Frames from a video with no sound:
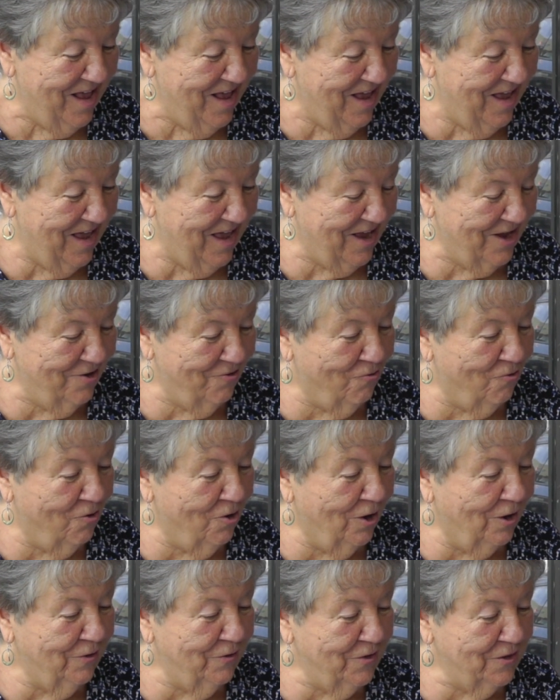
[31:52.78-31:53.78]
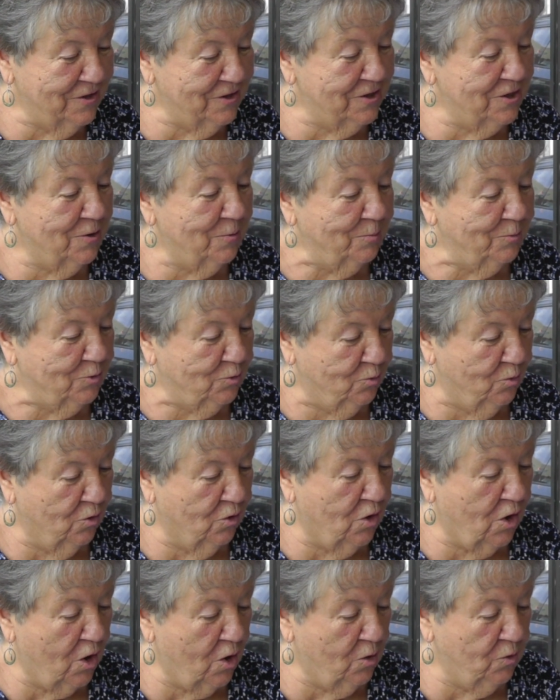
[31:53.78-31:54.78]
and all of the tips will
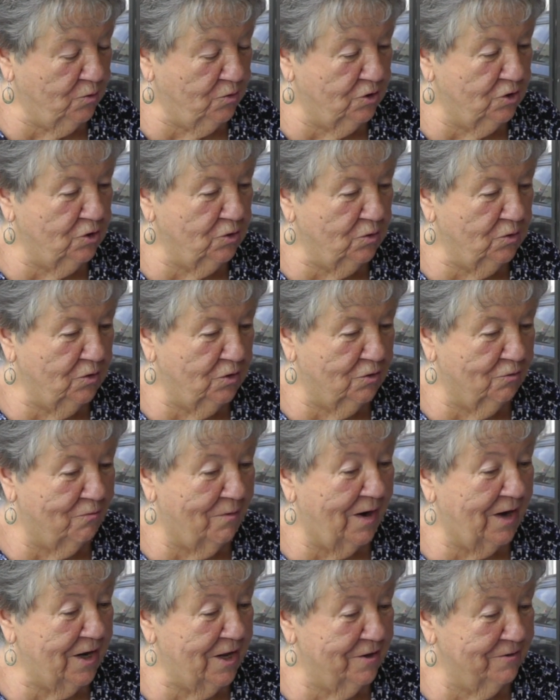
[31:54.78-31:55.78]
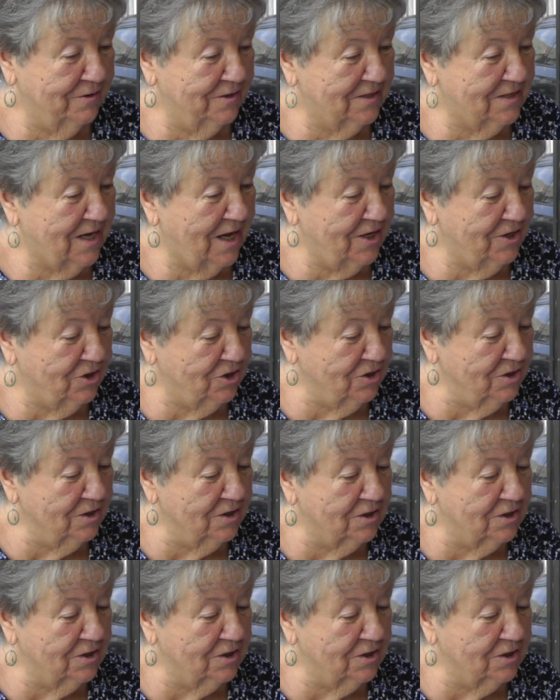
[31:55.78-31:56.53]
go to the radio station.